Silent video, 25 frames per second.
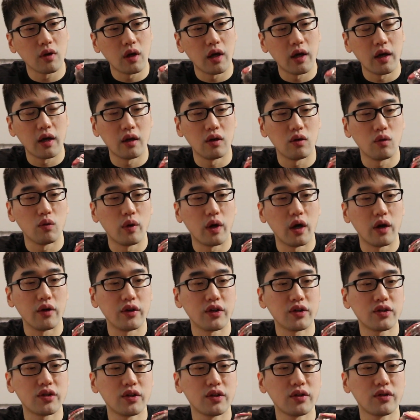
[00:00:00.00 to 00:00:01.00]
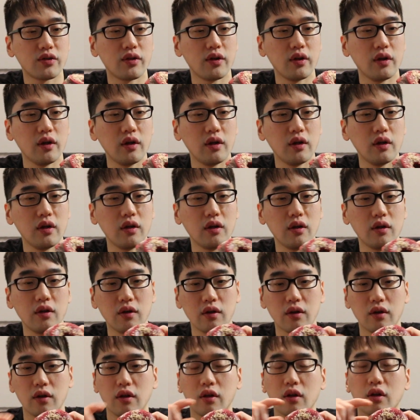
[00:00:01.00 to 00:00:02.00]
And wow, this is the
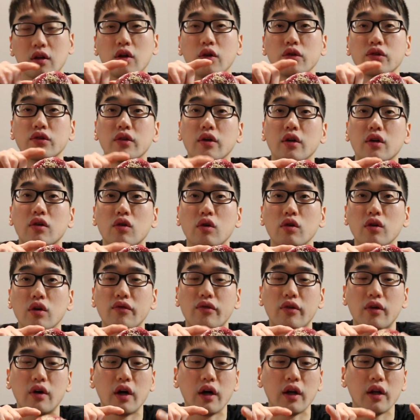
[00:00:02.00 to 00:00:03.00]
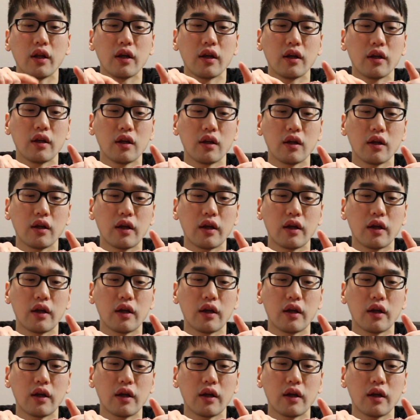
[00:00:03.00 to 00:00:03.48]
close to the Corona variety.